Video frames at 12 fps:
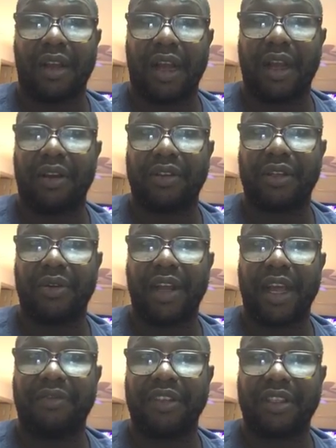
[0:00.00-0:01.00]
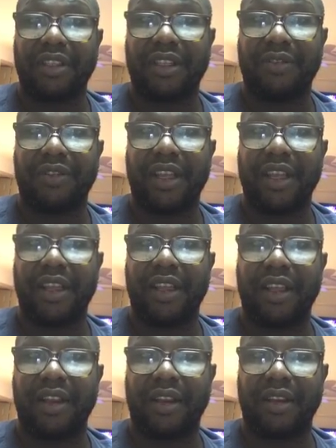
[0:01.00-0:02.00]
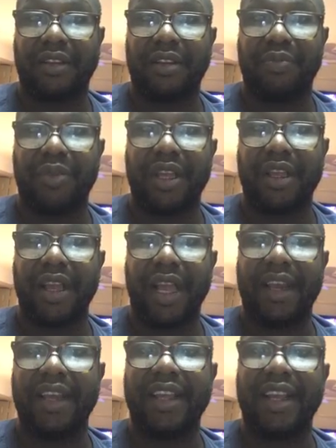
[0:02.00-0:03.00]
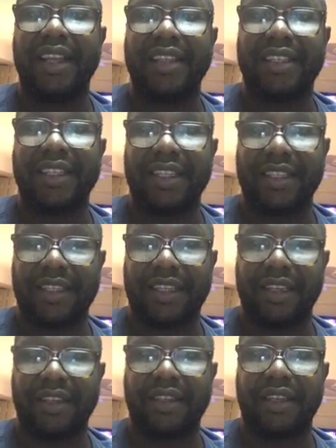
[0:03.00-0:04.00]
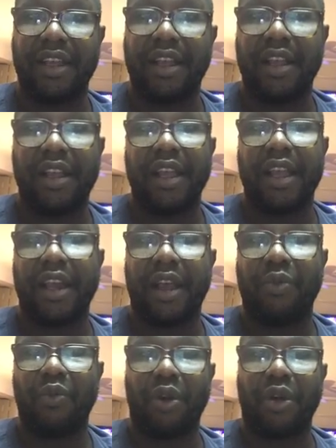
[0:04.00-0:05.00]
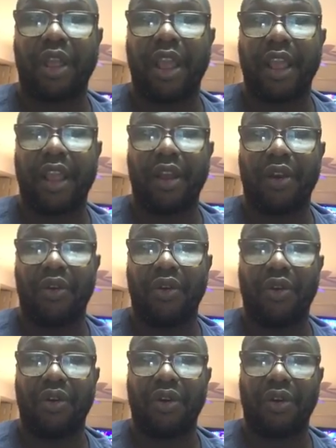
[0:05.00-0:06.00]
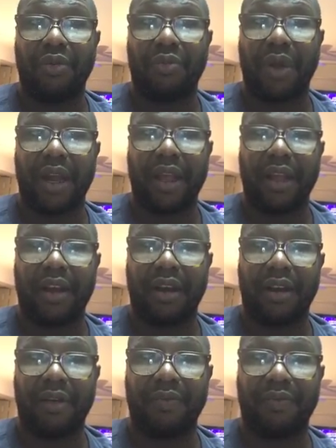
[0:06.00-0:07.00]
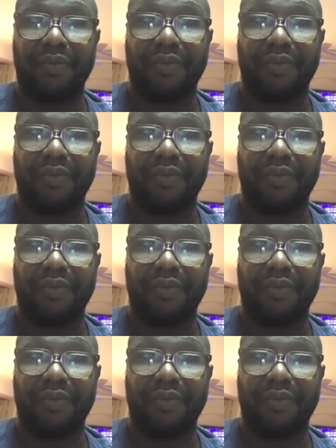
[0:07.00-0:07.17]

I also have a certificate to be a legal assistant, and I'm working on my